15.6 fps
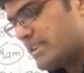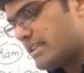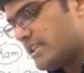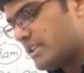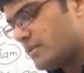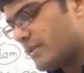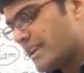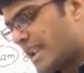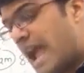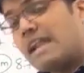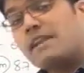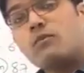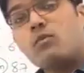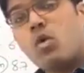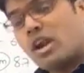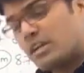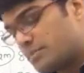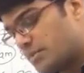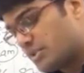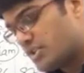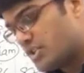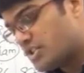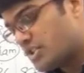18th one, at what
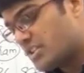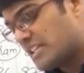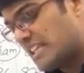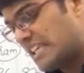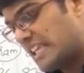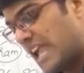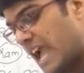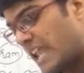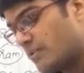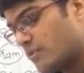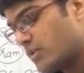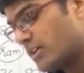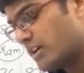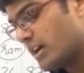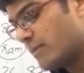position can would